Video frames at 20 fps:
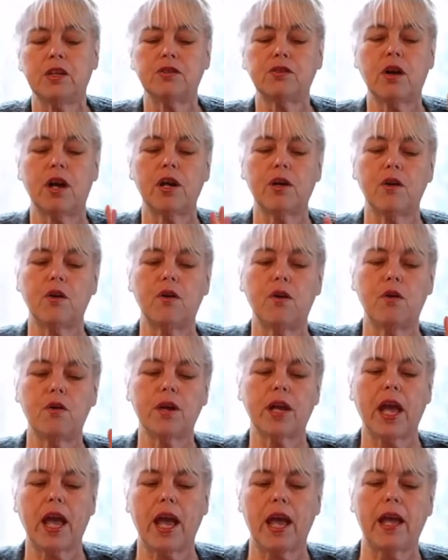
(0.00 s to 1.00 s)
So I go,
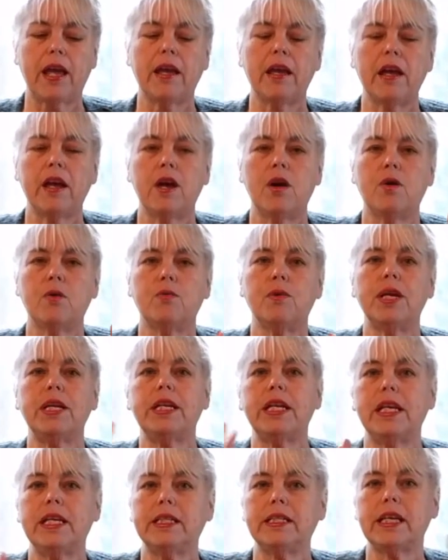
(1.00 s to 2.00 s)
okay, we
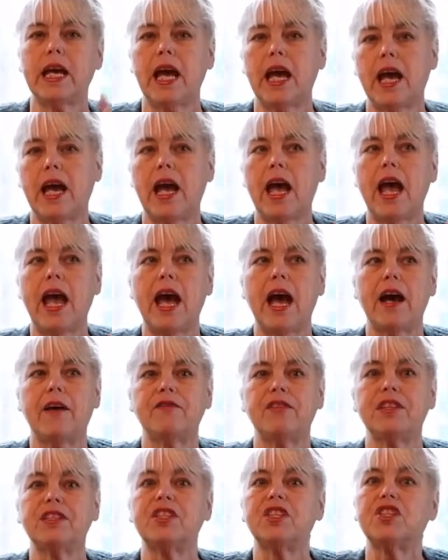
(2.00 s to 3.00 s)
need to
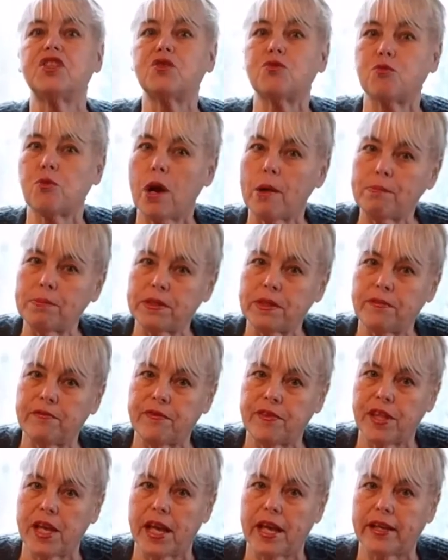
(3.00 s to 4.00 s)
have the
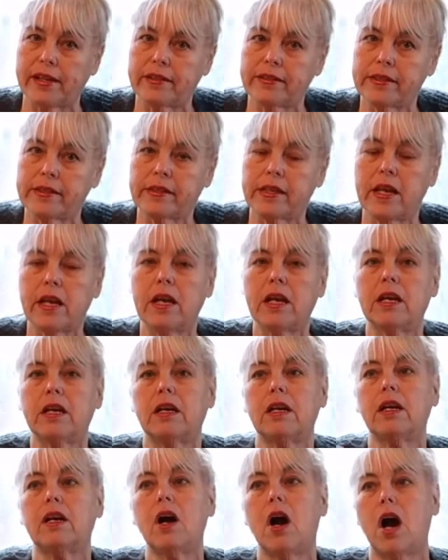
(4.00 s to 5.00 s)
disruptive things
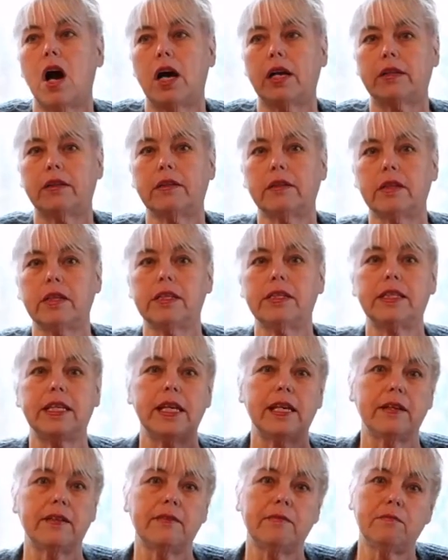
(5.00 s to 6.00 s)
gone, because
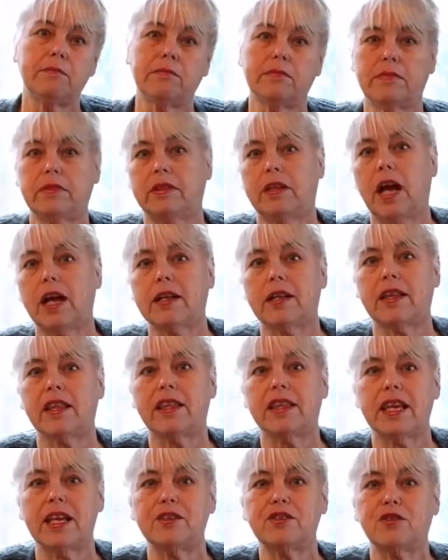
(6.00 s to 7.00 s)
a lot of
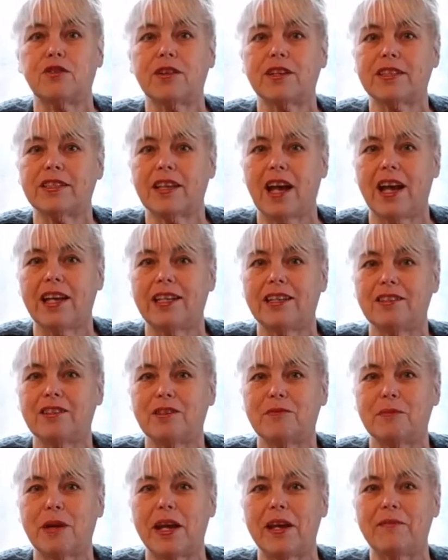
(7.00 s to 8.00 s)
the things are exciting
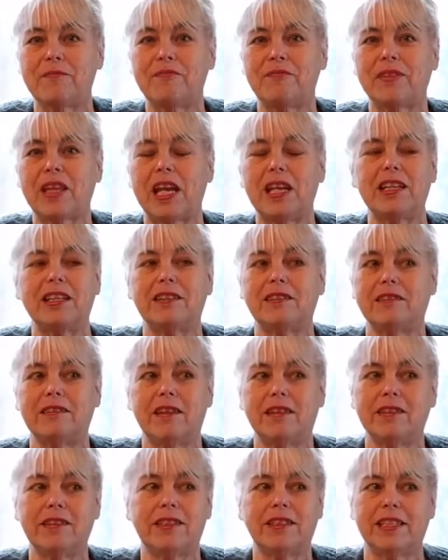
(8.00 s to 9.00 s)
to me and
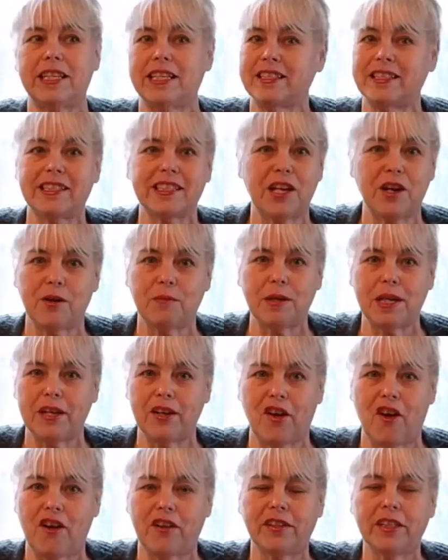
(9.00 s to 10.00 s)
doesn't scare me
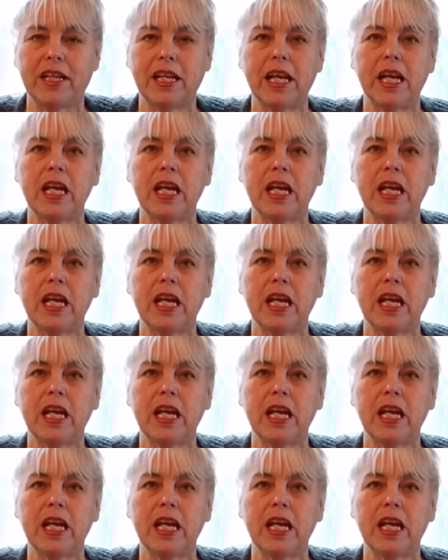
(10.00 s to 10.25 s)
at all.